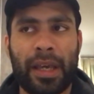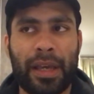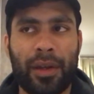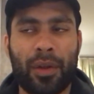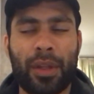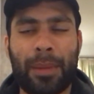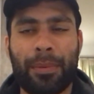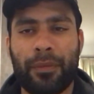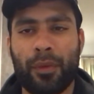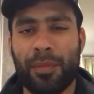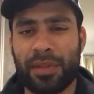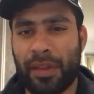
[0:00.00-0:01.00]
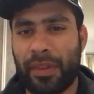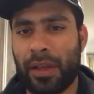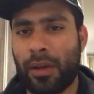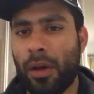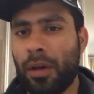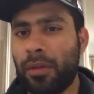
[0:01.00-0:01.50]
And on that performance, I
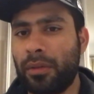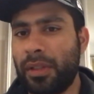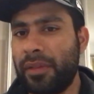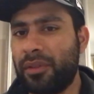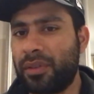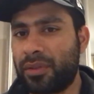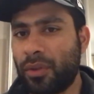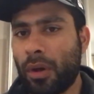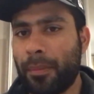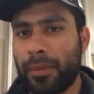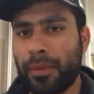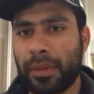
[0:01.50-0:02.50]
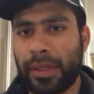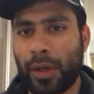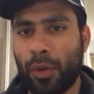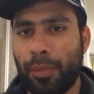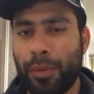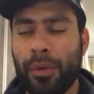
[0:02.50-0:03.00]
think Khan could even stop
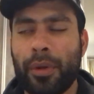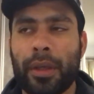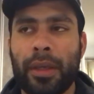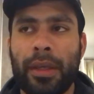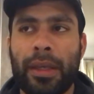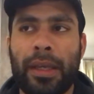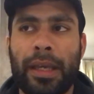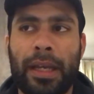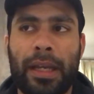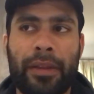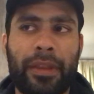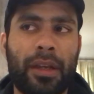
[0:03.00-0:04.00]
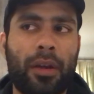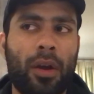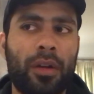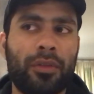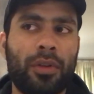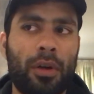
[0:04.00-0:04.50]
Kell Brook. And I think
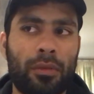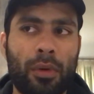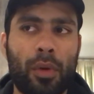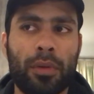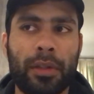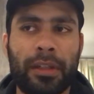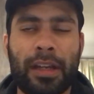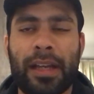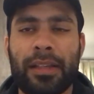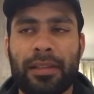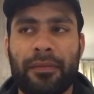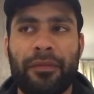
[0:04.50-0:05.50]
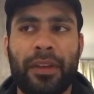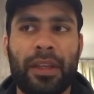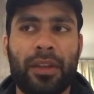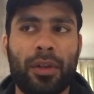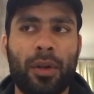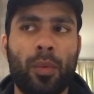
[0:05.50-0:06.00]
Khan's got to roll the dice and
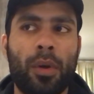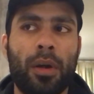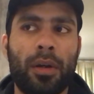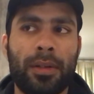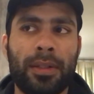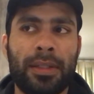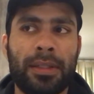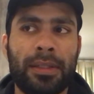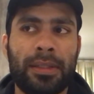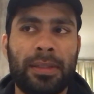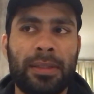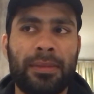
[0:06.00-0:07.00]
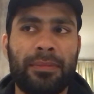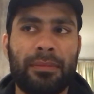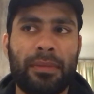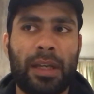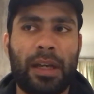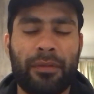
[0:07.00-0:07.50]
think, you know what?
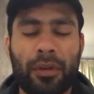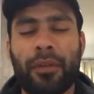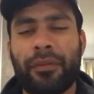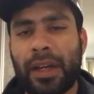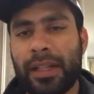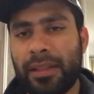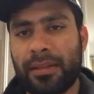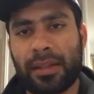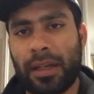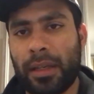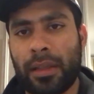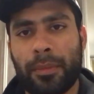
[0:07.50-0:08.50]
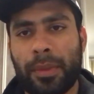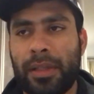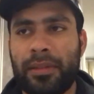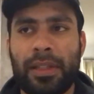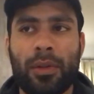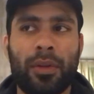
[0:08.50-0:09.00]
I've got to fight this guy,
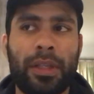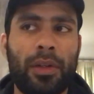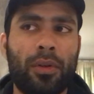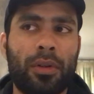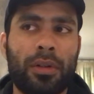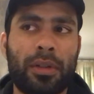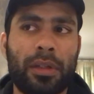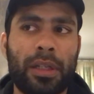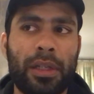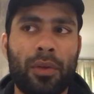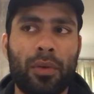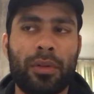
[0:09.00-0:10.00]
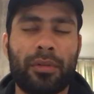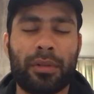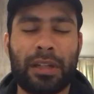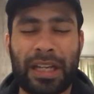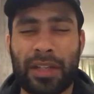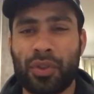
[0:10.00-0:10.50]
because he looked
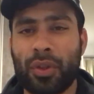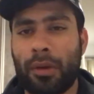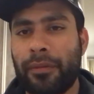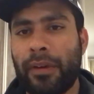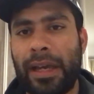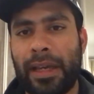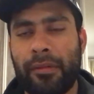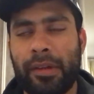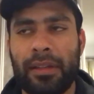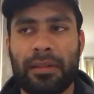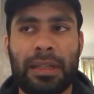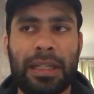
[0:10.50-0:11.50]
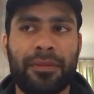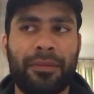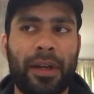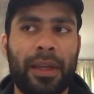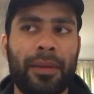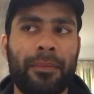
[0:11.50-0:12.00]
like a shot fighter in his last
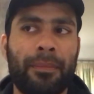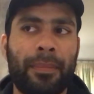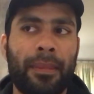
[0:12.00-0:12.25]
fight.